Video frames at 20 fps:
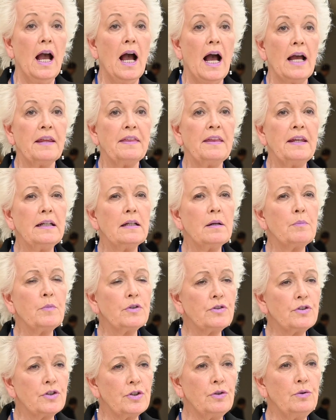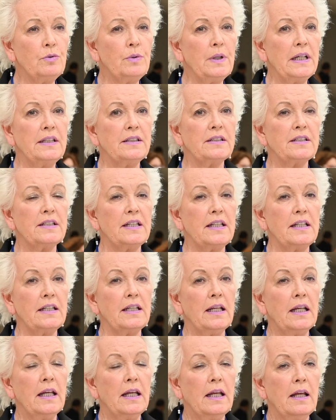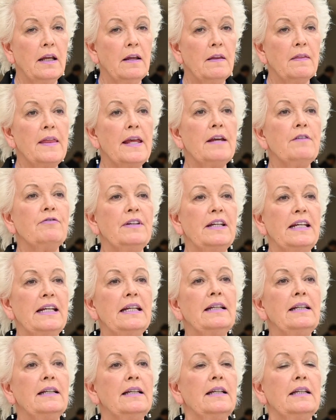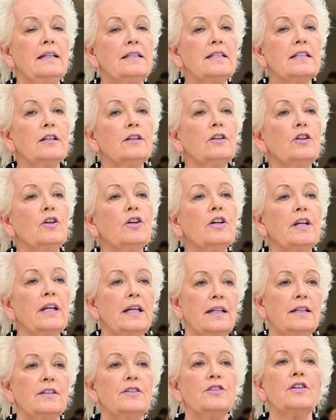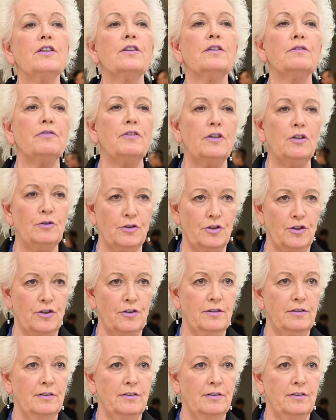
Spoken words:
I think number two is that they need to look into the future.